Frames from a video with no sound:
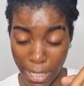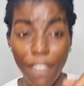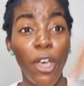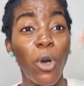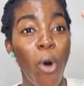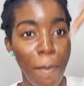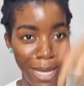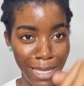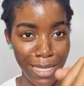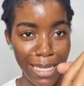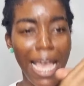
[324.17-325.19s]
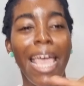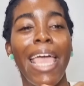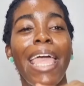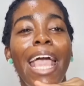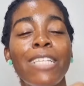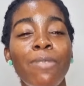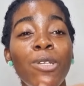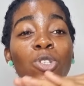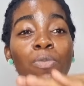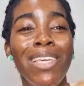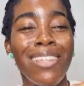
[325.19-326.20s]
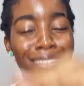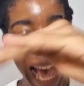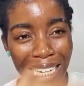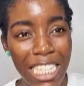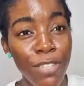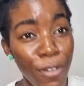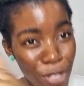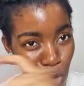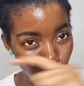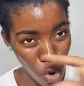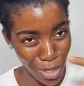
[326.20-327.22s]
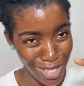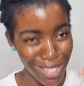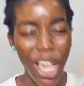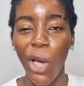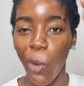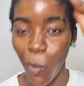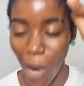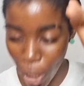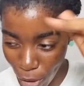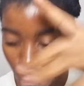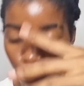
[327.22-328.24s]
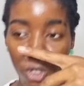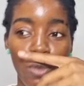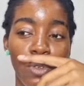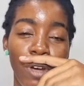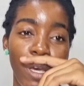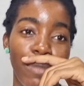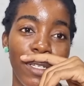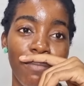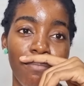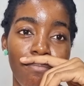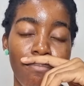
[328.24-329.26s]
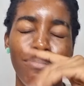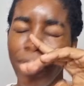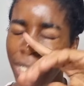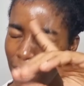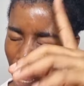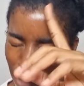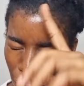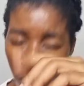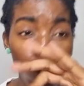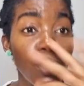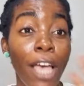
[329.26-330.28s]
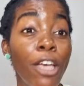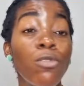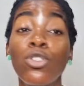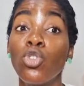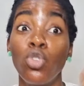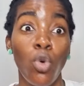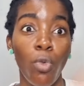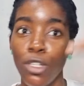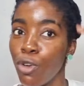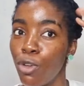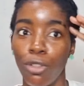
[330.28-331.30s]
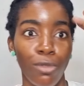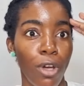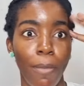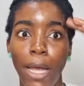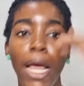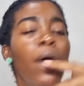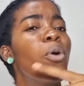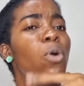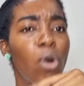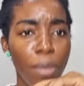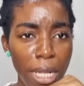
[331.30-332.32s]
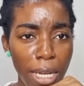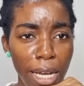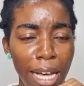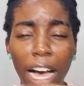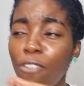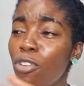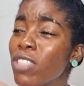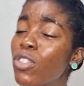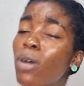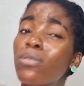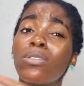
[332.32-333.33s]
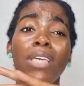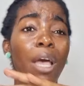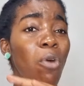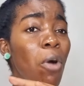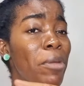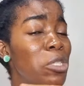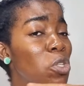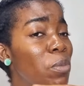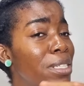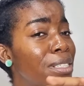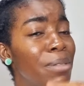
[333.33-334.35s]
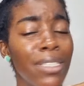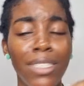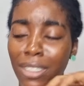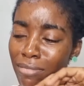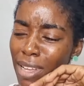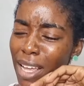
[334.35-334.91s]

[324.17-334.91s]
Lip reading: Leave a comment. Explain to me at least 50 words why you are not subscribed. Please, I just want to know what's going on to your mind. That, oh, I've watched video up to here, 1 minute, 2 minutes, 3 minutes.